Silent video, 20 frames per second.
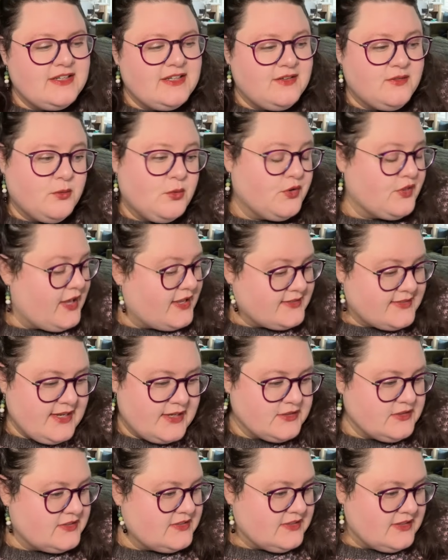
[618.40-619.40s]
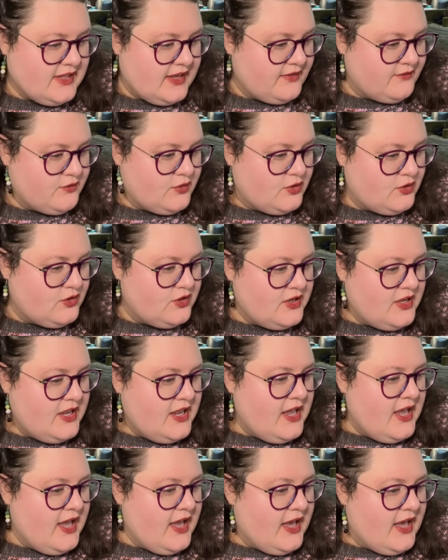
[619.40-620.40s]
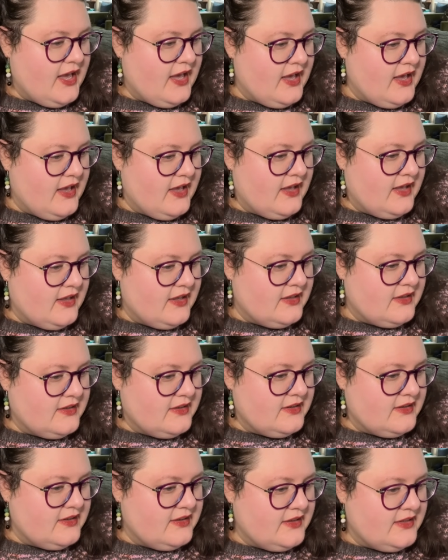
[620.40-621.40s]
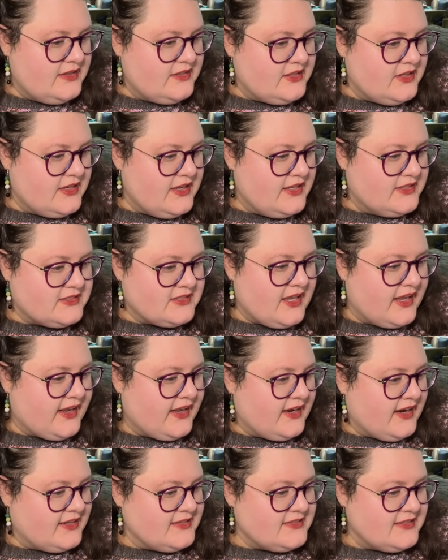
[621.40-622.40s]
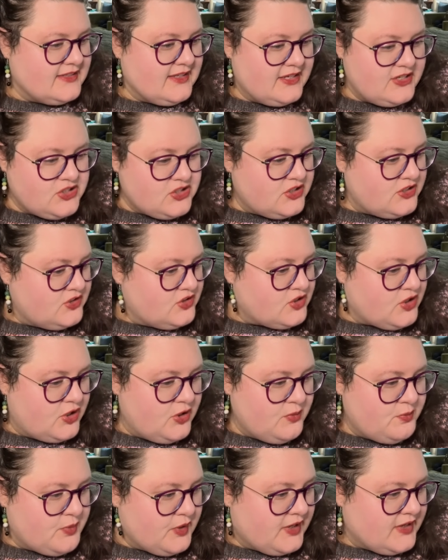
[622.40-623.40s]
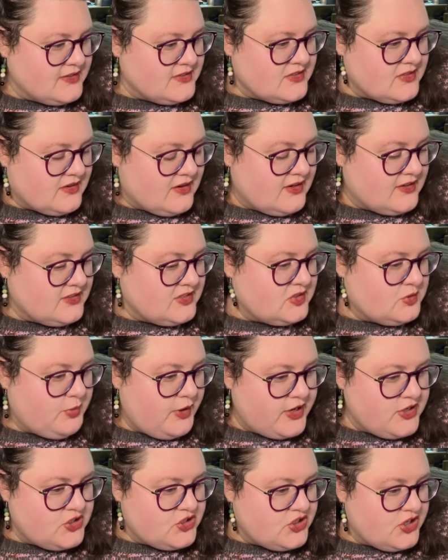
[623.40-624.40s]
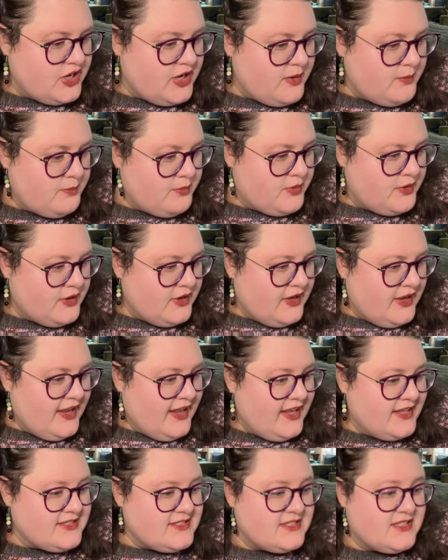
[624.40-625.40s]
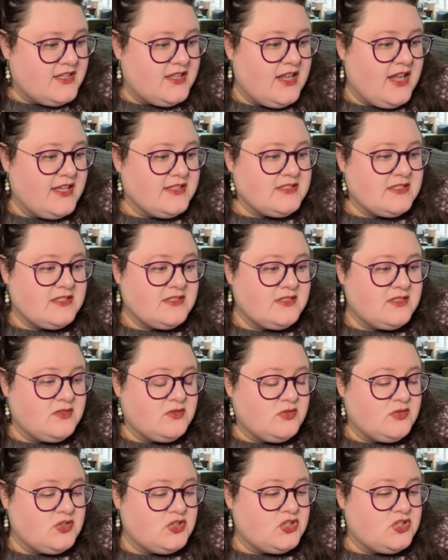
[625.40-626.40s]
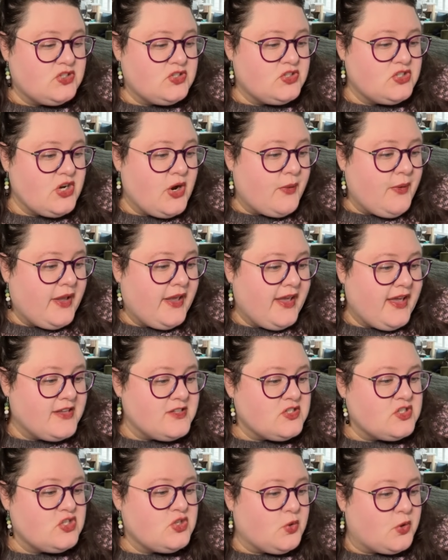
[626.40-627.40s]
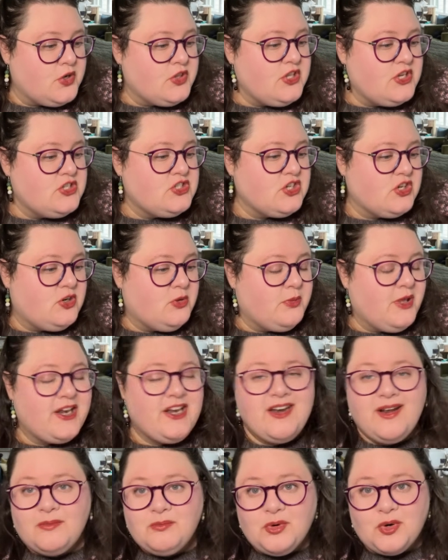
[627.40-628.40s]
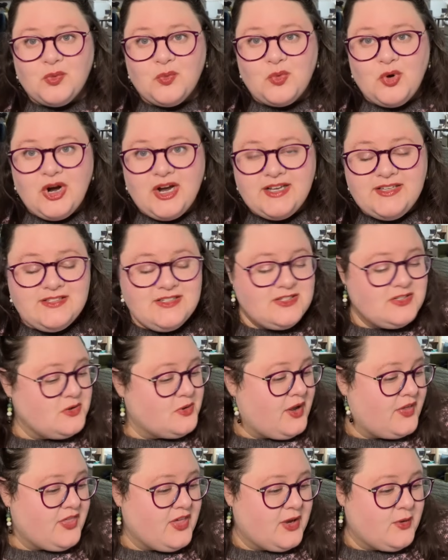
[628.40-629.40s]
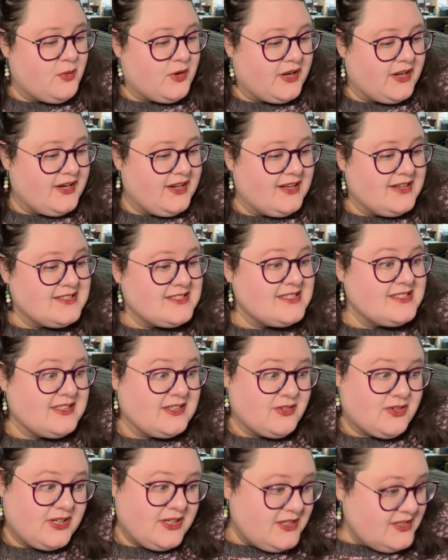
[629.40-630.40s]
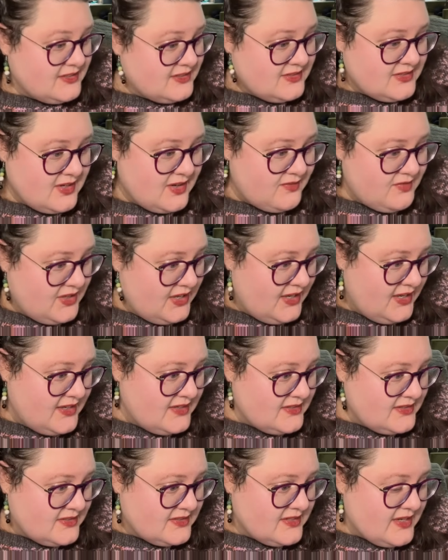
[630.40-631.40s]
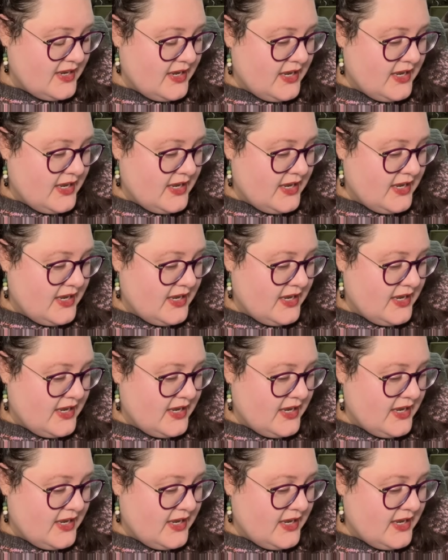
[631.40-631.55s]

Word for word: Well, that sounds delightful. Uh, it's like an isolation trope because they're on a spaceship. It's, the, it's showing as Dorothy Gentleman number one, so I think we're getting a series of these.